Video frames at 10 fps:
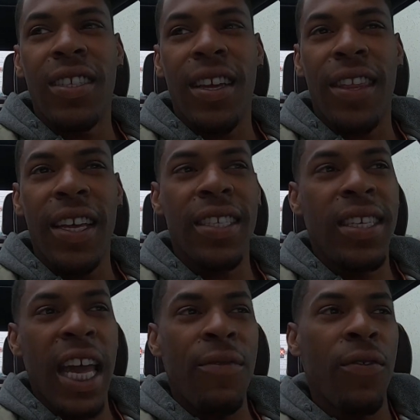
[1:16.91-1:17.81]
I think it's
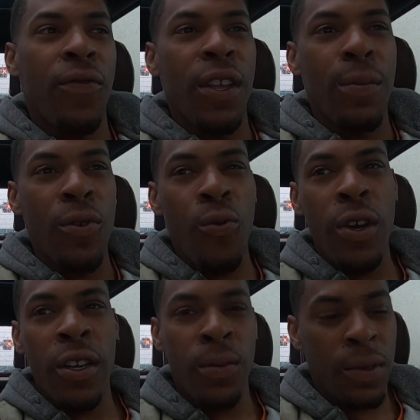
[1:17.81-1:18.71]
David Flip It
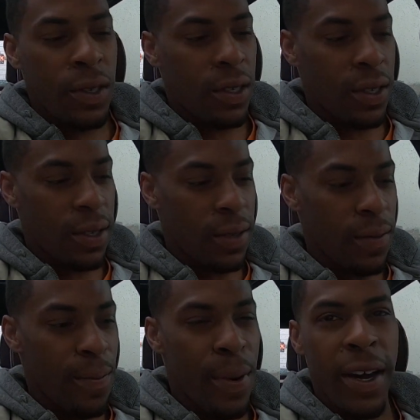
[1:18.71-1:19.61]
Weems,
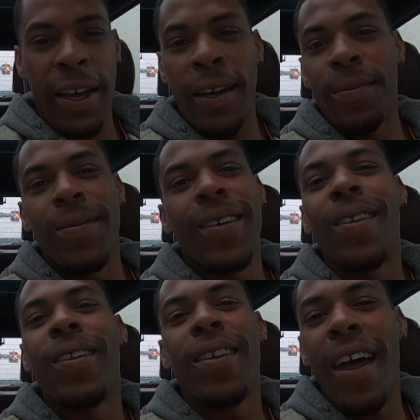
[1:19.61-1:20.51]
but
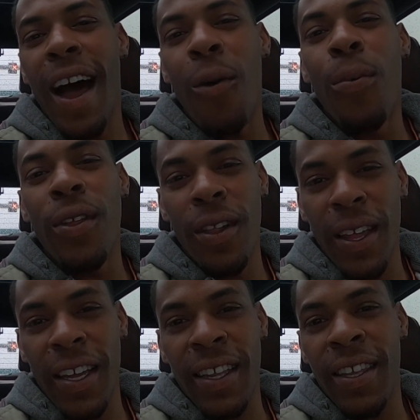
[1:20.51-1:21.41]
I'll put a
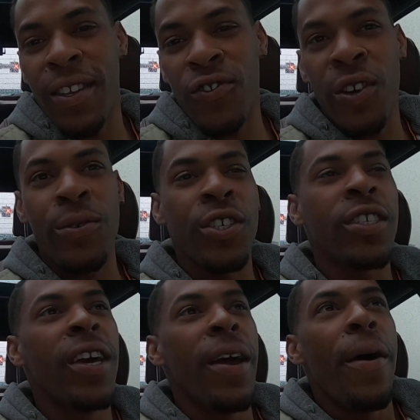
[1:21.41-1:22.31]
link in the
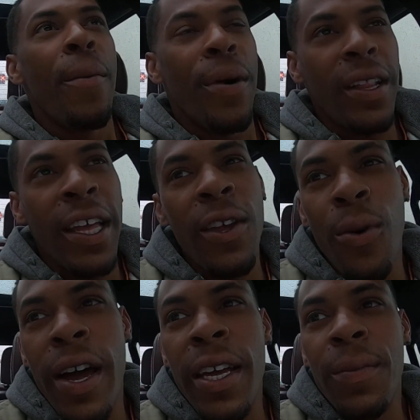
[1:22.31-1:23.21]
description. But
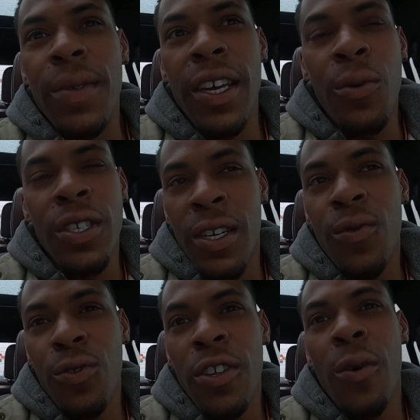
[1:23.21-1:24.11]
anyway, it was
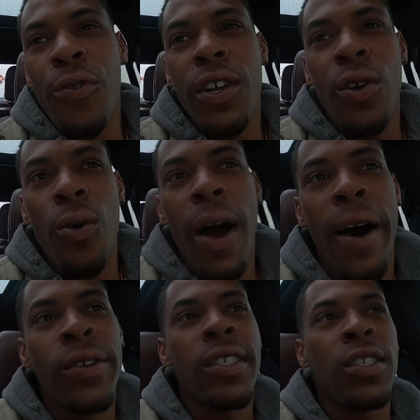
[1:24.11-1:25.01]
a, you know, pretty cool
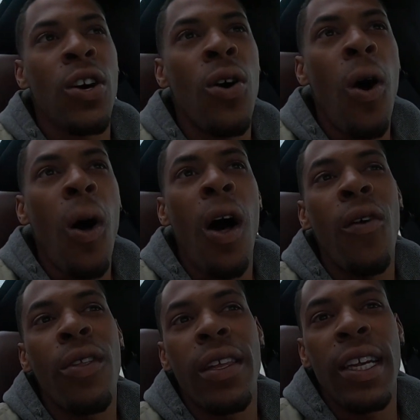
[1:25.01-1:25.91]
house. So all
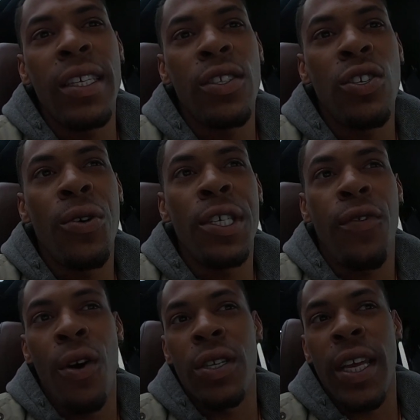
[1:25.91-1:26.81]
I really needed to do as
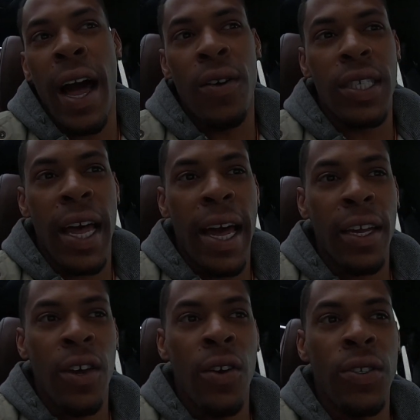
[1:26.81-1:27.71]
far as the
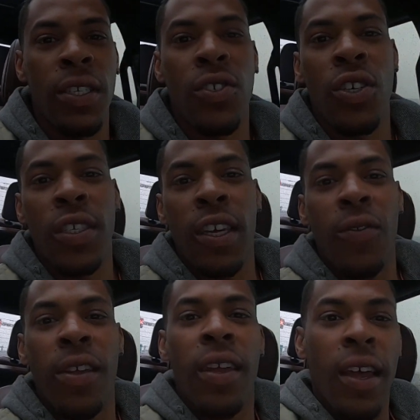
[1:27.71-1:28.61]
outside goes is just
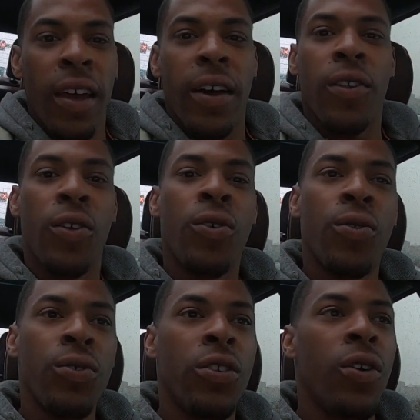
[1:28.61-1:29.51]
give it a
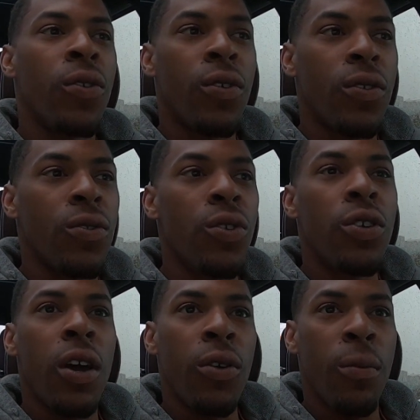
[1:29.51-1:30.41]
little, you know, new
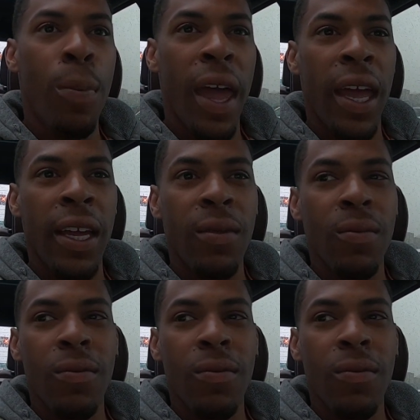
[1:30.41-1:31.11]
coat of paint,